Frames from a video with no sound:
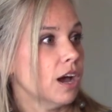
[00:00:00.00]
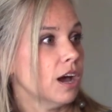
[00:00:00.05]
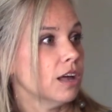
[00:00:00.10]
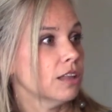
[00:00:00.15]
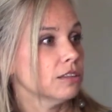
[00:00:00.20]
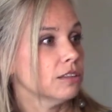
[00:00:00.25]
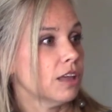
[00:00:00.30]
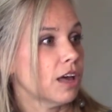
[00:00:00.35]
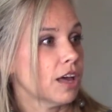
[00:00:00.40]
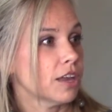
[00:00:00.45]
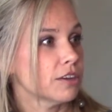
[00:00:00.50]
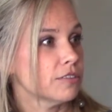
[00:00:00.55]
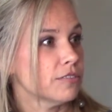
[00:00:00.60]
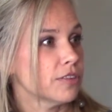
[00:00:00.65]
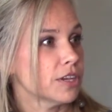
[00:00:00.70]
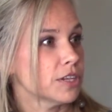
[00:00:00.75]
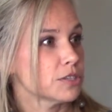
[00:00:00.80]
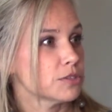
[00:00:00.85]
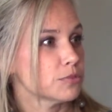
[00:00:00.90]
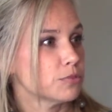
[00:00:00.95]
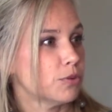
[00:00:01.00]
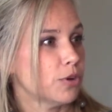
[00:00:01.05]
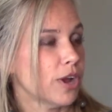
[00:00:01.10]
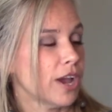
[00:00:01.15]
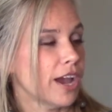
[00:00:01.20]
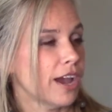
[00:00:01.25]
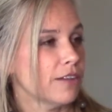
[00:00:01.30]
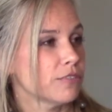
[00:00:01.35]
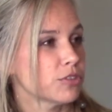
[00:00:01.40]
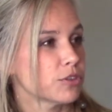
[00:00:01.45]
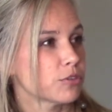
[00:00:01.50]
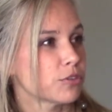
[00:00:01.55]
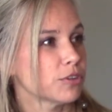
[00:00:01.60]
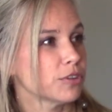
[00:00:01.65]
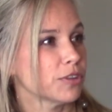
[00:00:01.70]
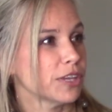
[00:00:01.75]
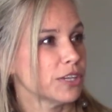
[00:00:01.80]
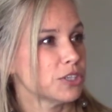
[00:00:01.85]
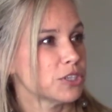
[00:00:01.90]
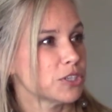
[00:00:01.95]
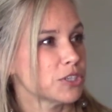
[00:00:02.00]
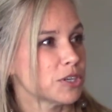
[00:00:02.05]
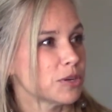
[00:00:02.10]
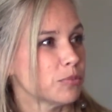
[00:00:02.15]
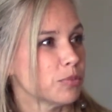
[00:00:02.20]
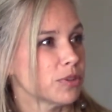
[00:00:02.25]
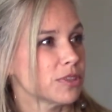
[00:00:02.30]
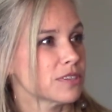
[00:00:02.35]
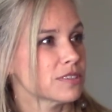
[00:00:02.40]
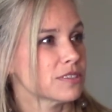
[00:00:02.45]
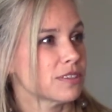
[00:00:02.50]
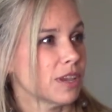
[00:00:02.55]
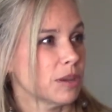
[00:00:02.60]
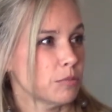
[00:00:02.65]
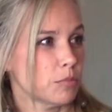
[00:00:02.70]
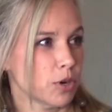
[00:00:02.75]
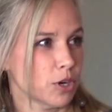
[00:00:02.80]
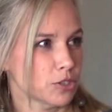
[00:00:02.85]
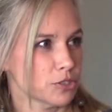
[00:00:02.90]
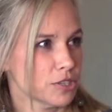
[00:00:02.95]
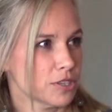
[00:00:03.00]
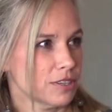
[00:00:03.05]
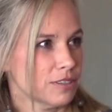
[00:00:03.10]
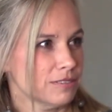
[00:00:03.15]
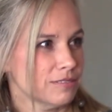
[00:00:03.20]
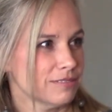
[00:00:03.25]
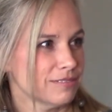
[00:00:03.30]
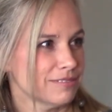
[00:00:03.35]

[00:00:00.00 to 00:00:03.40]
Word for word: A lot of us will have the relationship with the same person.